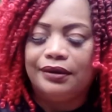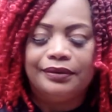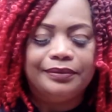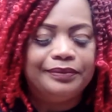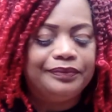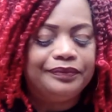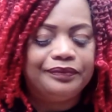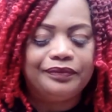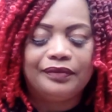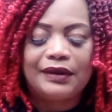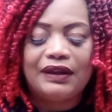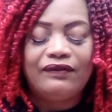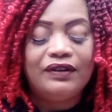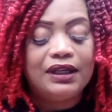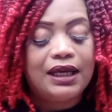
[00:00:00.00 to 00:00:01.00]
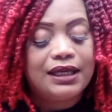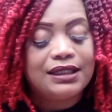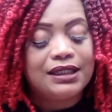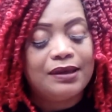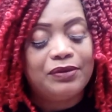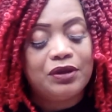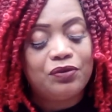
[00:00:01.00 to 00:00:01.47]
I feel like
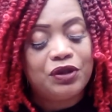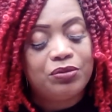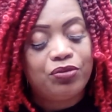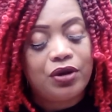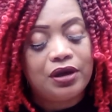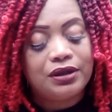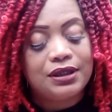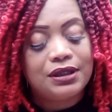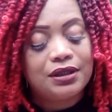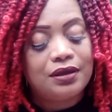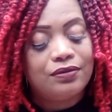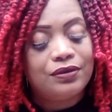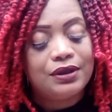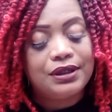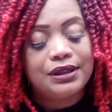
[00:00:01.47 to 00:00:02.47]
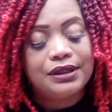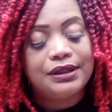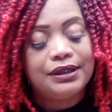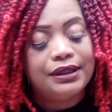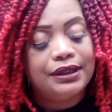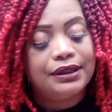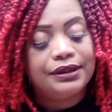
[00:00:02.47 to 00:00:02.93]
something was brought to someone's
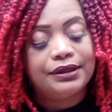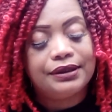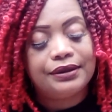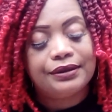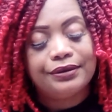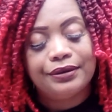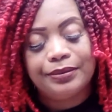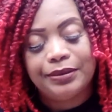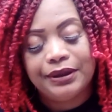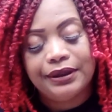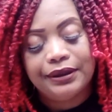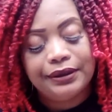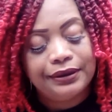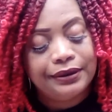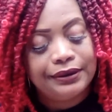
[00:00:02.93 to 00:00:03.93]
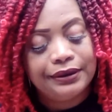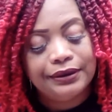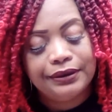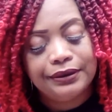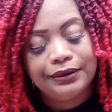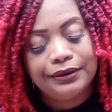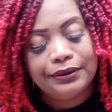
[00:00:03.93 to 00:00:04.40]
attention, Scorpio.
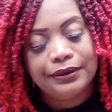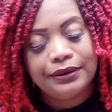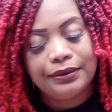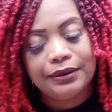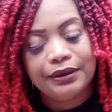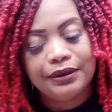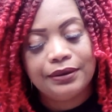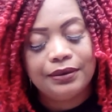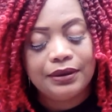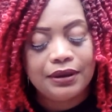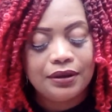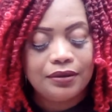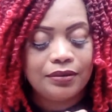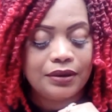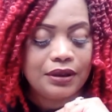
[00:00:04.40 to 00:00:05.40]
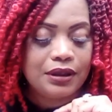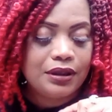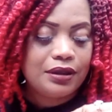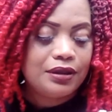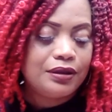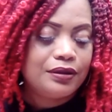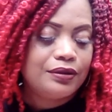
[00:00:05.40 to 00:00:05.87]
Ooh, ooh, ooh, ooh,
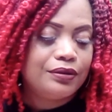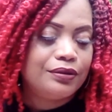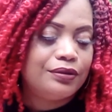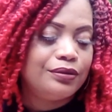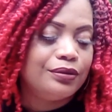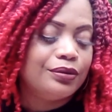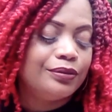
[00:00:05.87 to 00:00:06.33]
ooh.